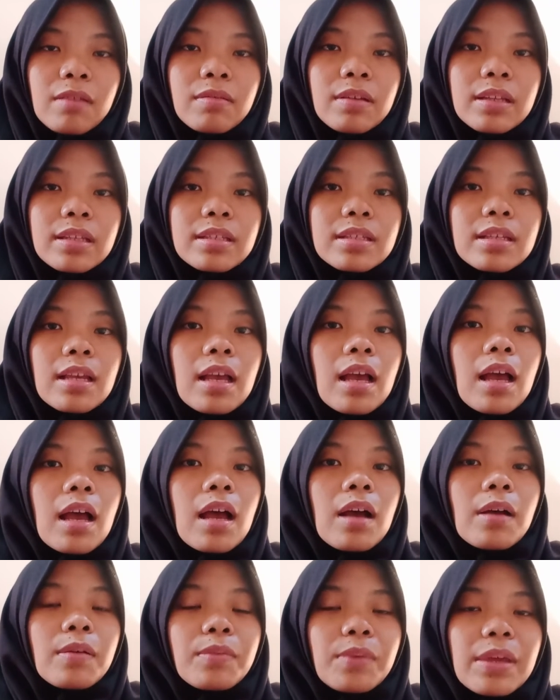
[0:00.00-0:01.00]

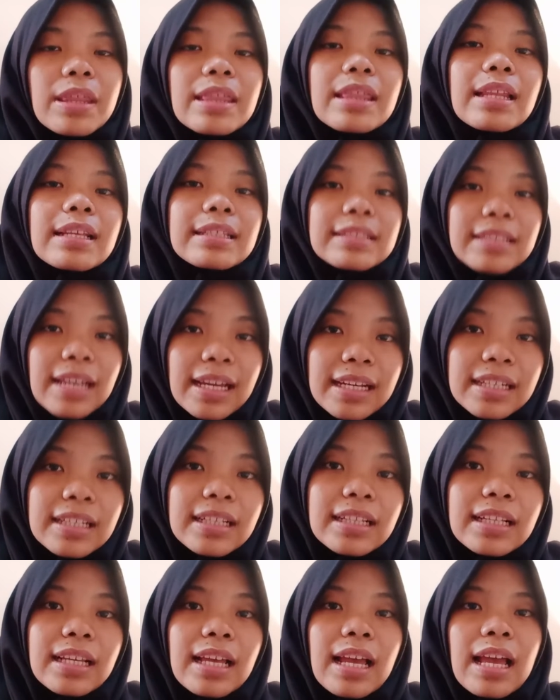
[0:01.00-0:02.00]
With
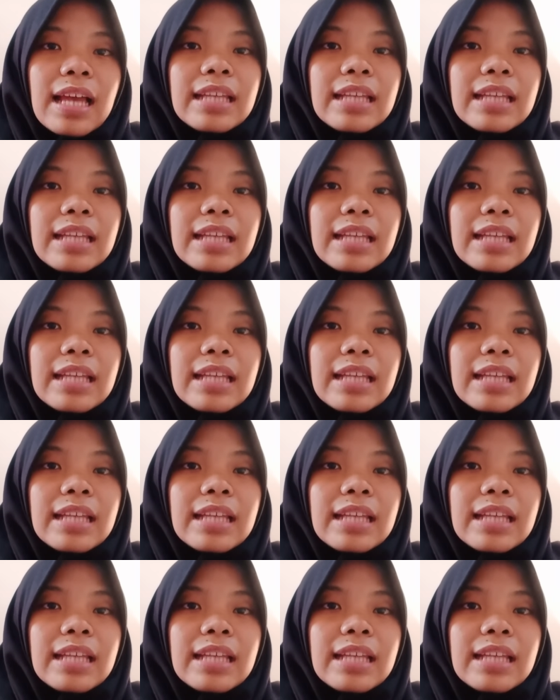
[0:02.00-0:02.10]
title